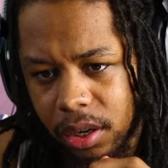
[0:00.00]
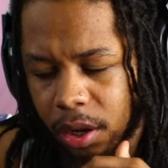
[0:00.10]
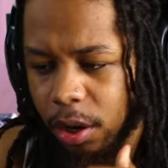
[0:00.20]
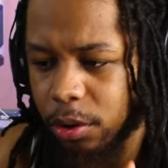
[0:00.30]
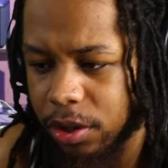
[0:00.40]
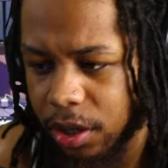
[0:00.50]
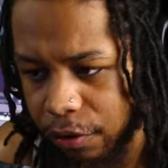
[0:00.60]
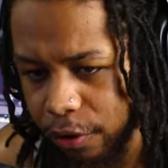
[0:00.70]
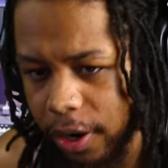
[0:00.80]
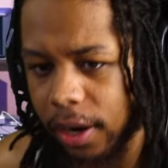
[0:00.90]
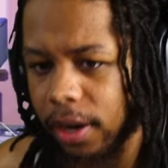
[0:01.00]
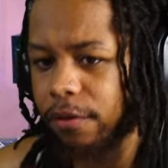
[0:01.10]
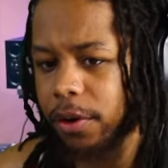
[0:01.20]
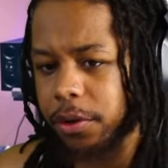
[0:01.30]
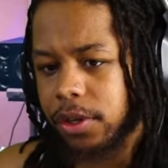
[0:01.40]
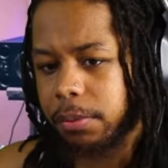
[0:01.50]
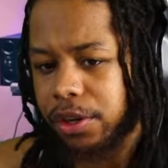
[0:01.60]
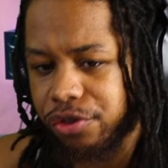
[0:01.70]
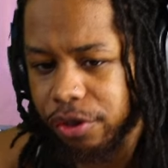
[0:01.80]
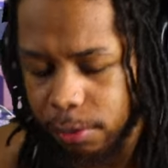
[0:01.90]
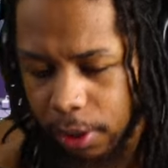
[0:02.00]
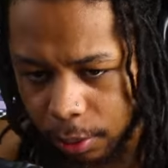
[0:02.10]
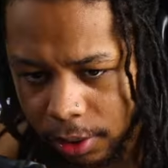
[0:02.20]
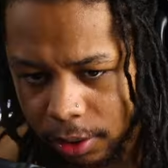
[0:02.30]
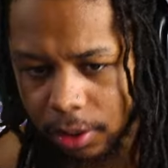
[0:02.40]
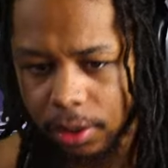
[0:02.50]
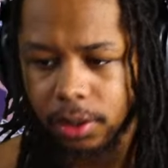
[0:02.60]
It was different. I didn't think it was gonna be drill, but it was.